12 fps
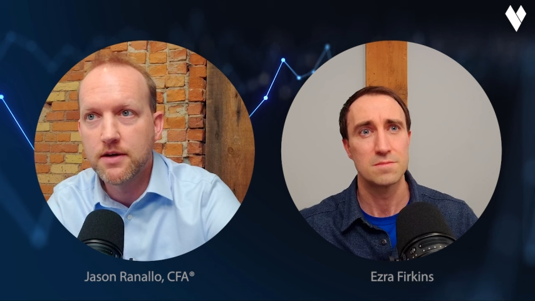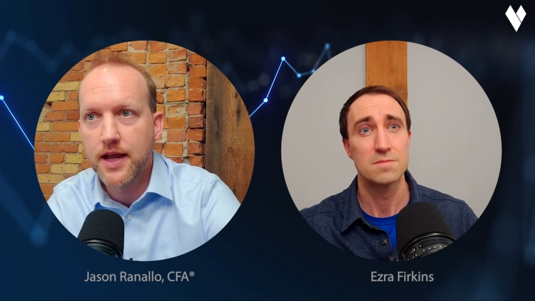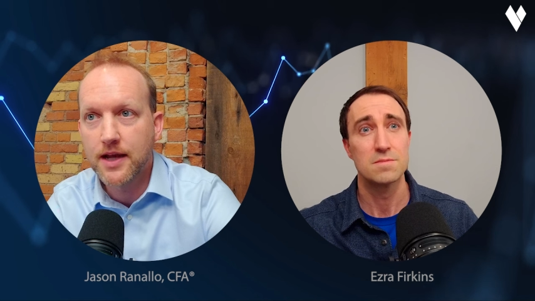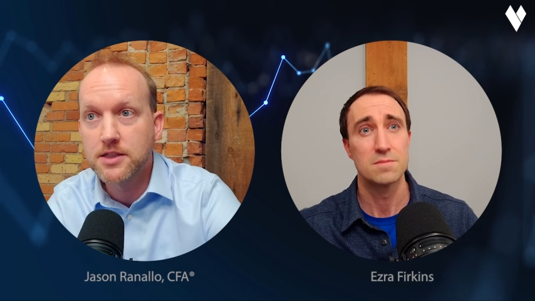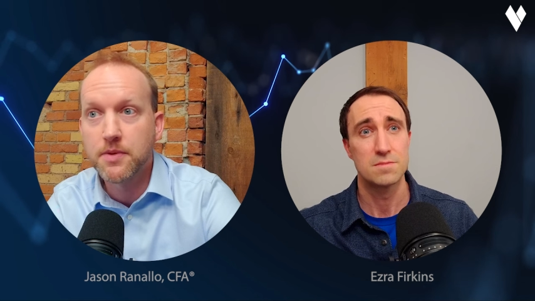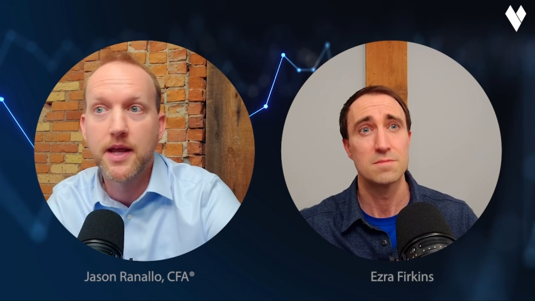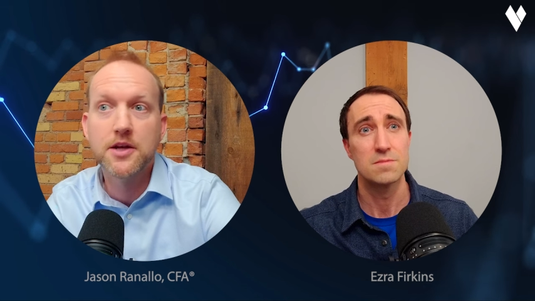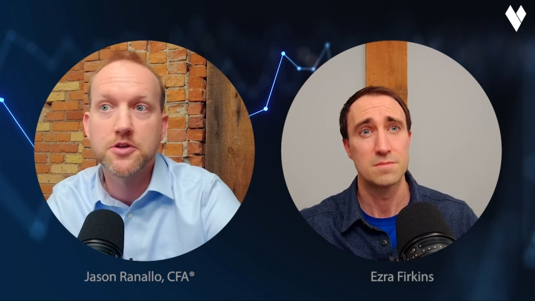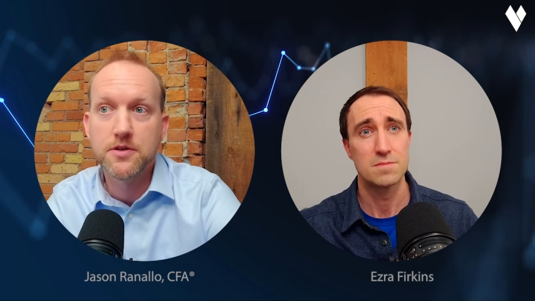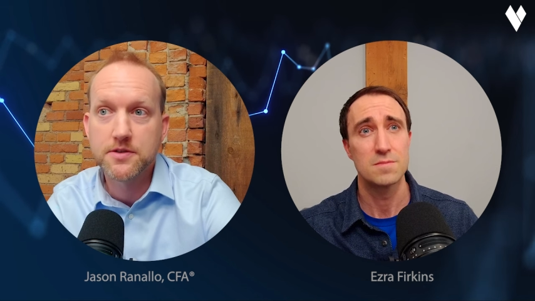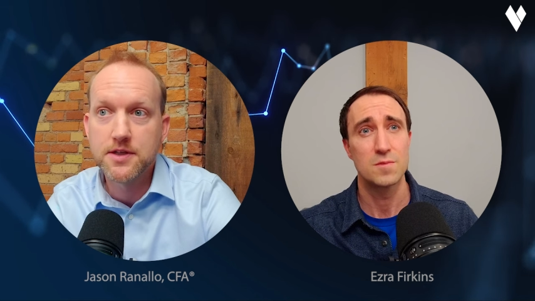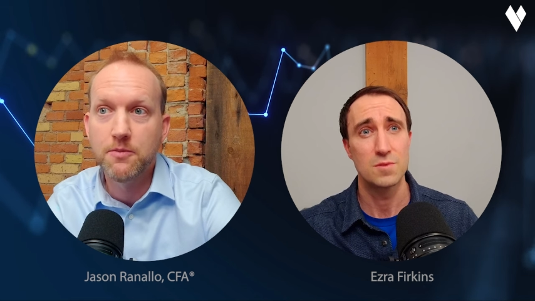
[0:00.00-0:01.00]

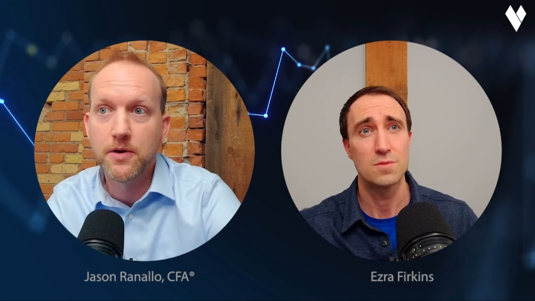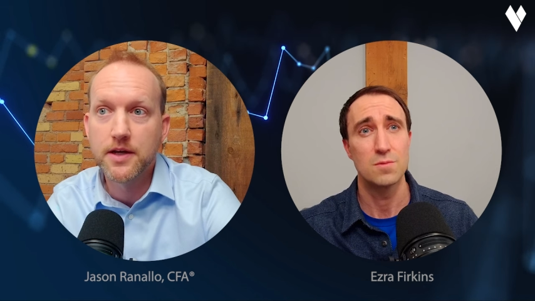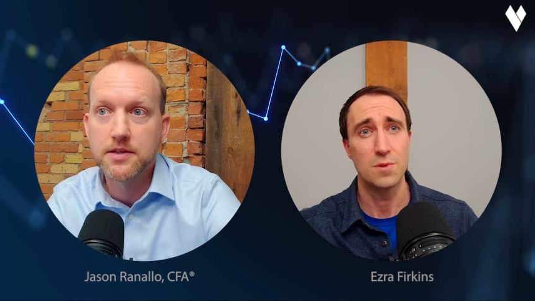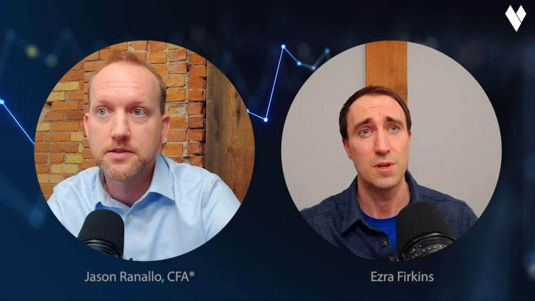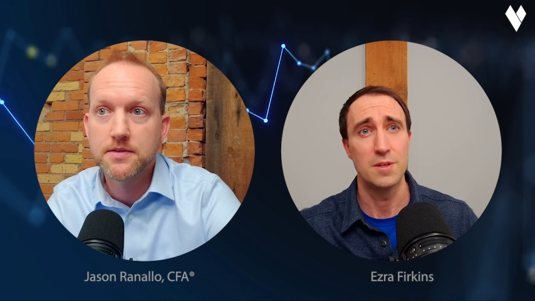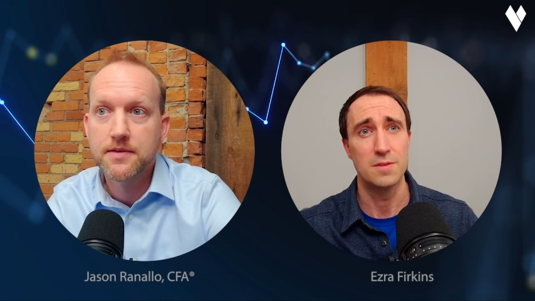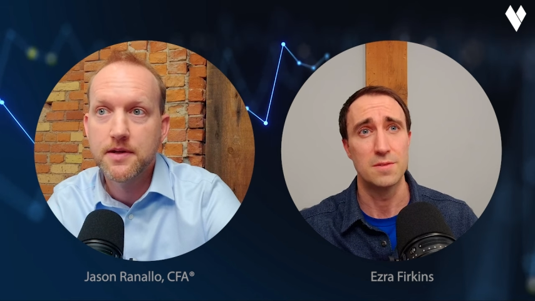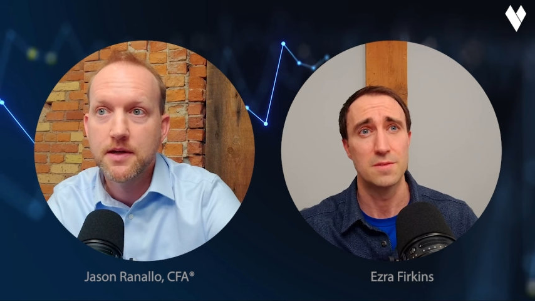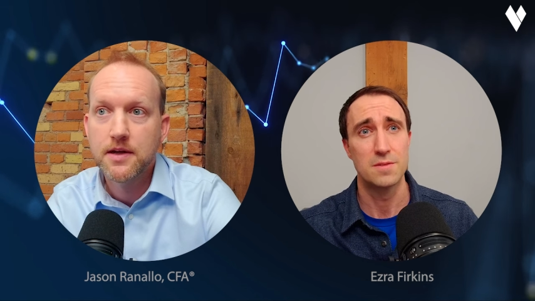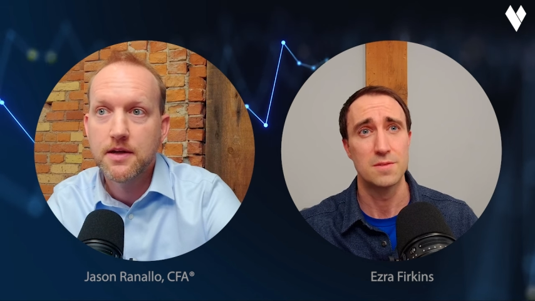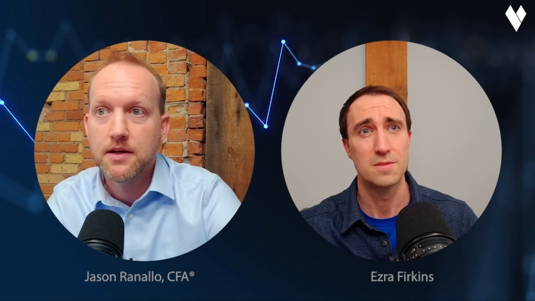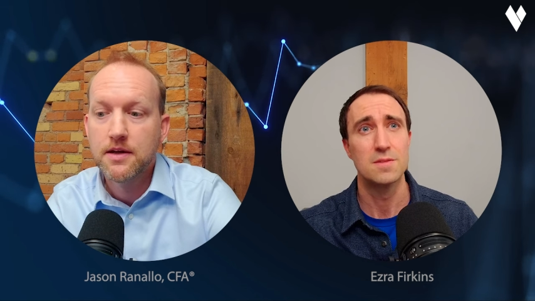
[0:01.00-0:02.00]
Speaker 1: exponential in some ways.
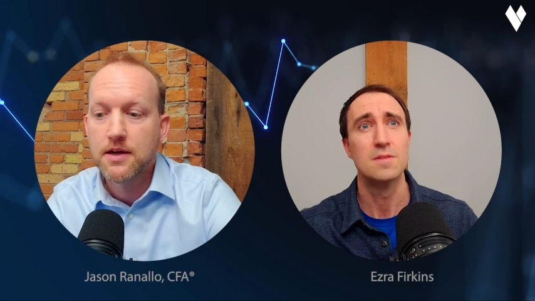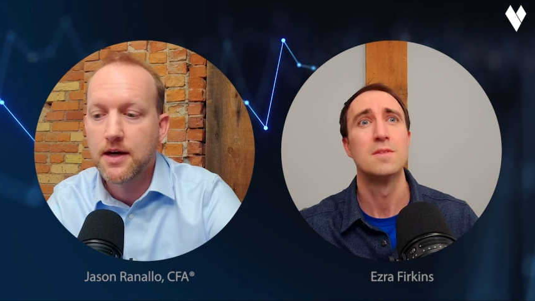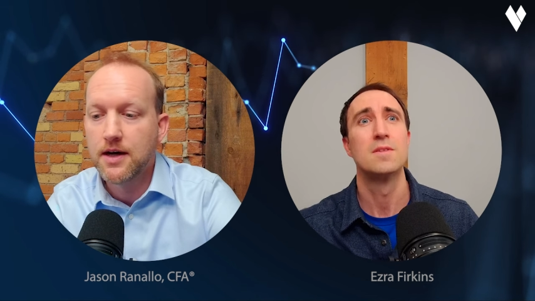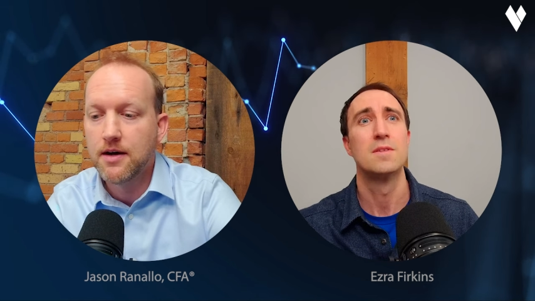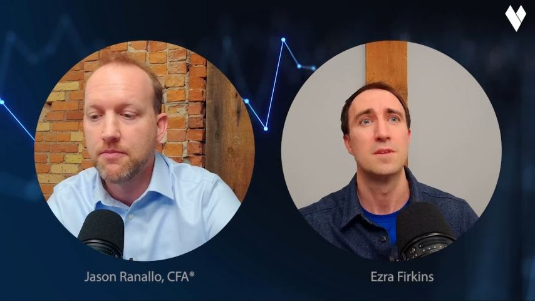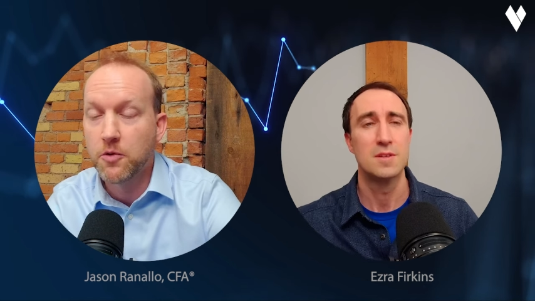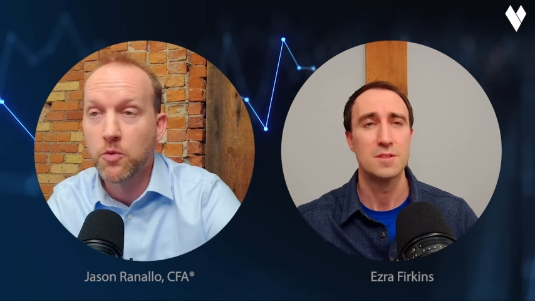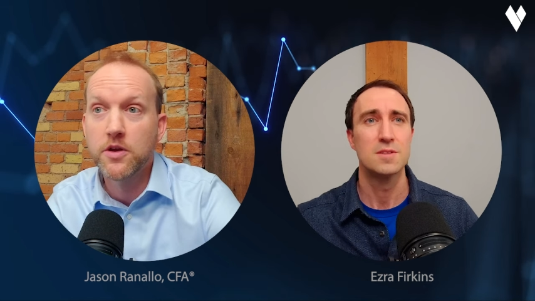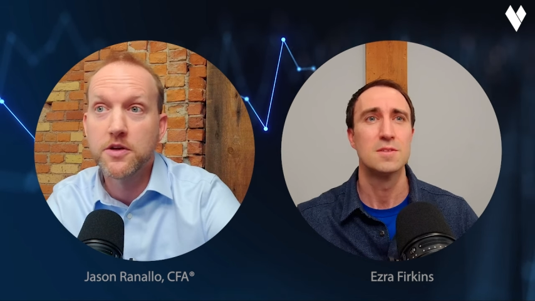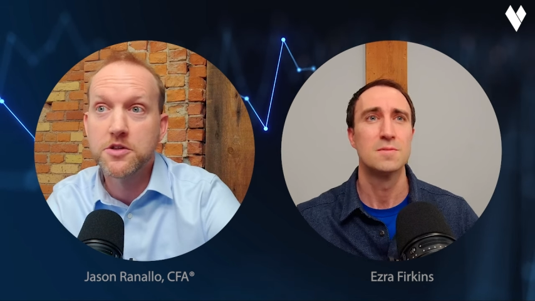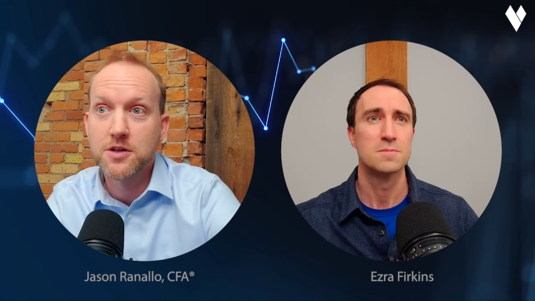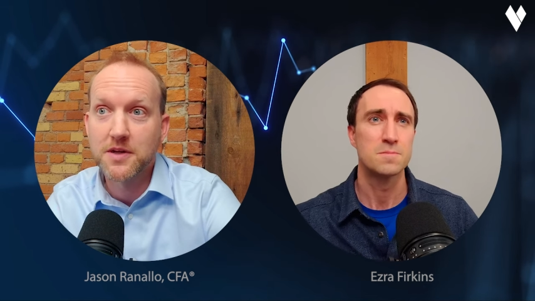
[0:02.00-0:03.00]
Right. Um, the
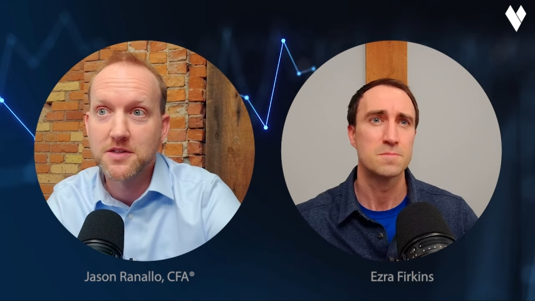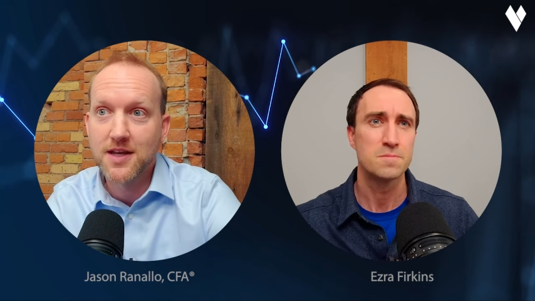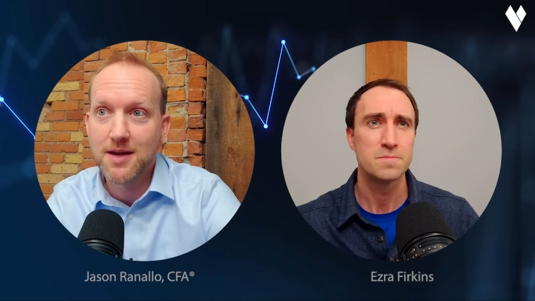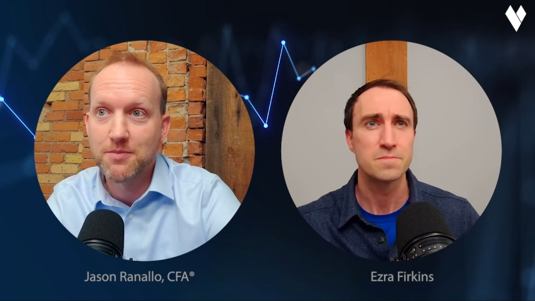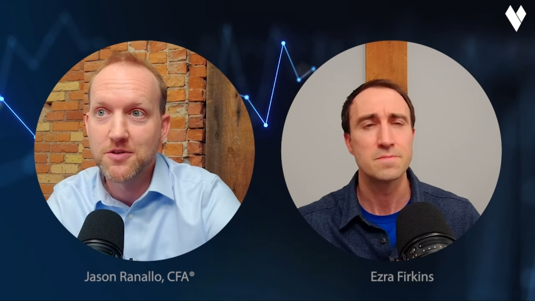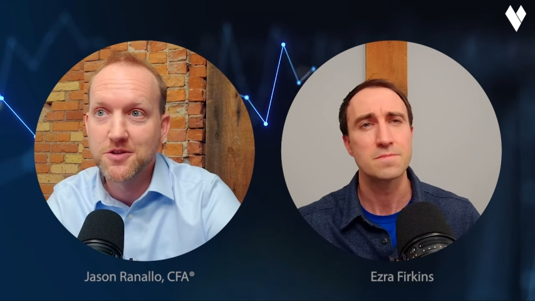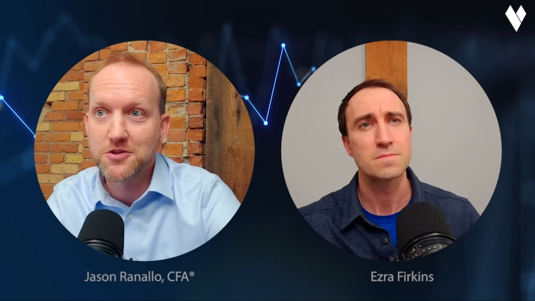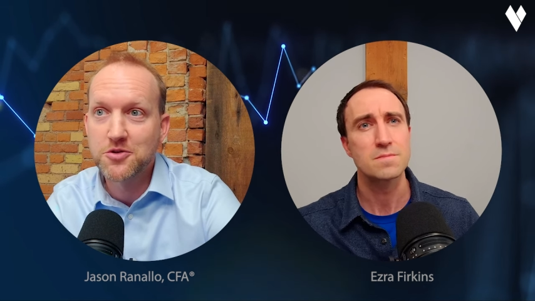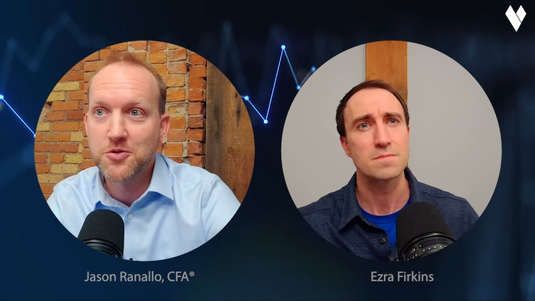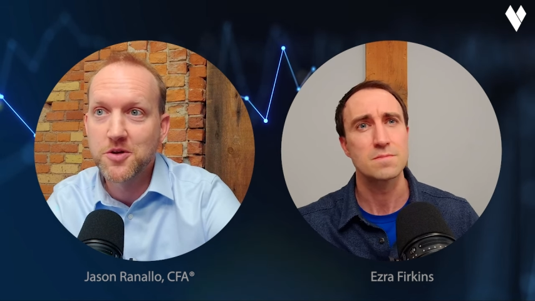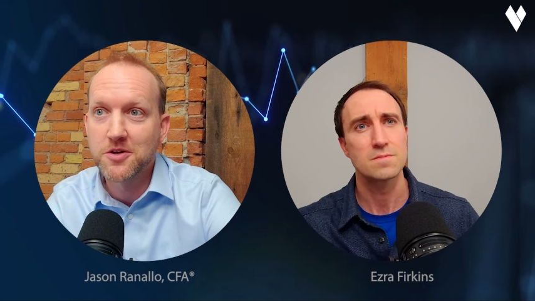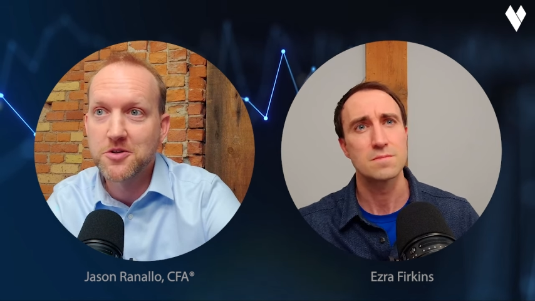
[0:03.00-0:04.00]
real extreme example is a
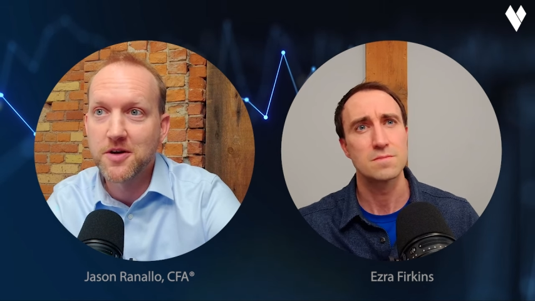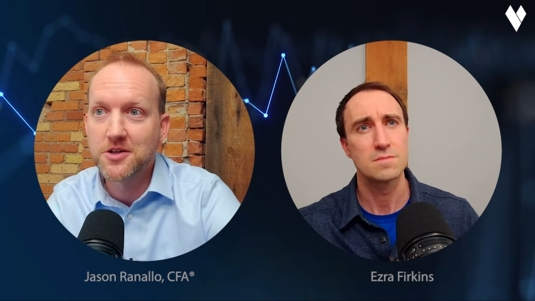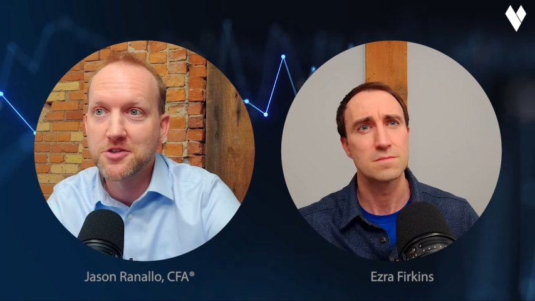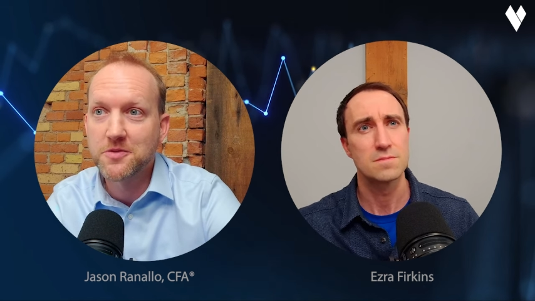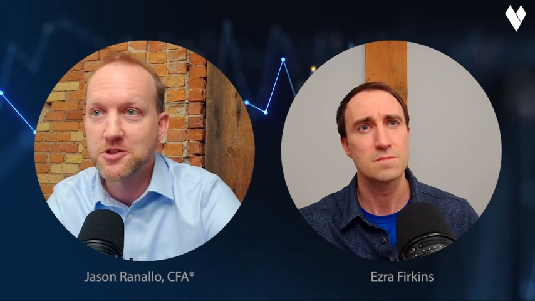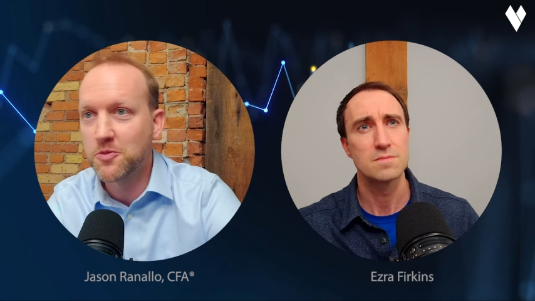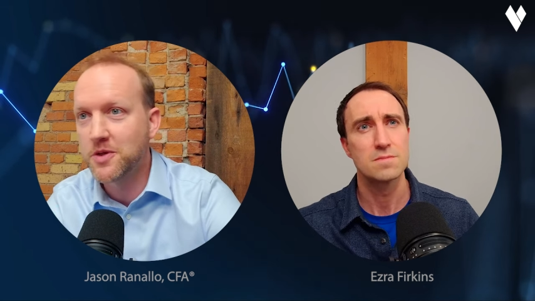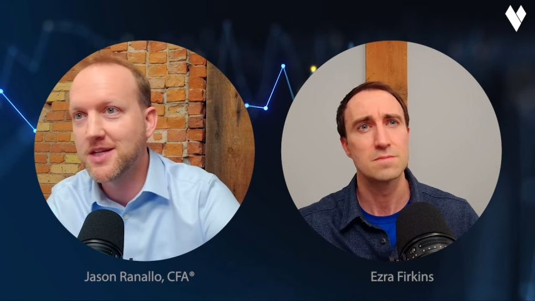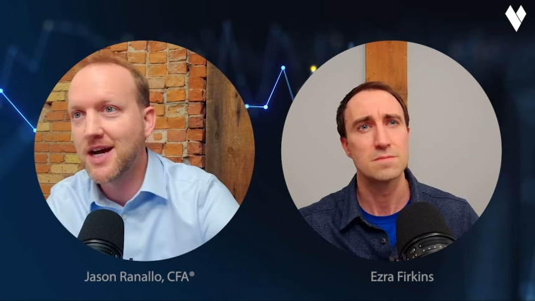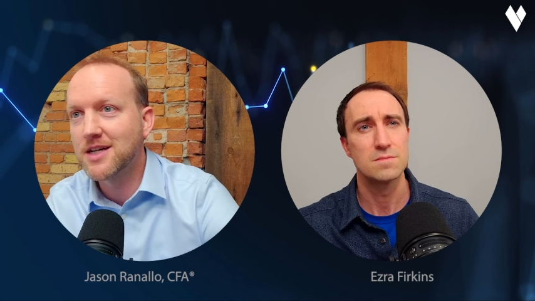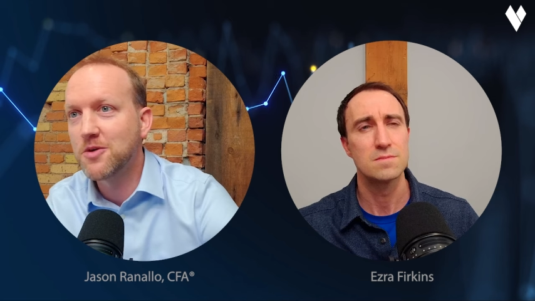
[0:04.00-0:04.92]
two year treasury. So we talked